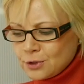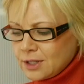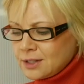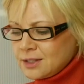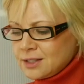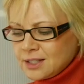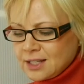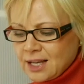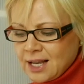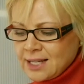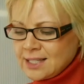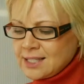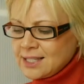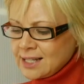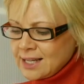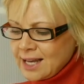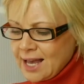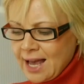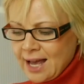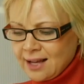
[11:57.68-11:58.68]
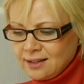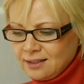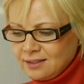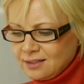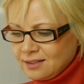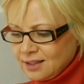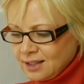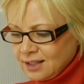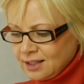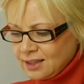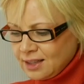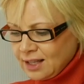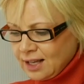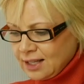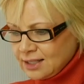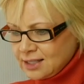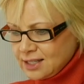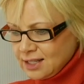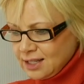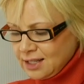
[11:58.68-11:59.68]
indicating anything
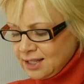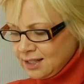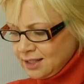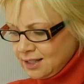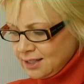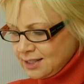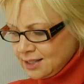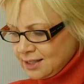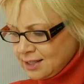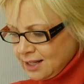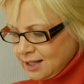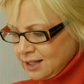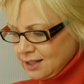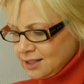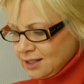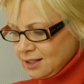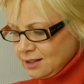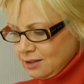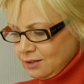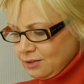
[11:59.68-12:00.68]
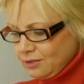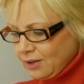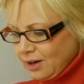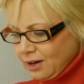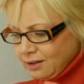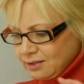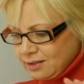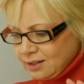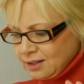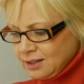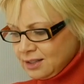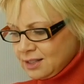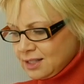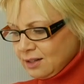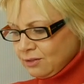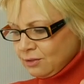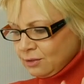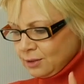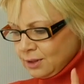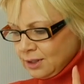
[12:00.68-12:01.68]
that is negative. I think
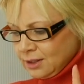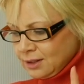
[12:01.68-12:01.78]
devil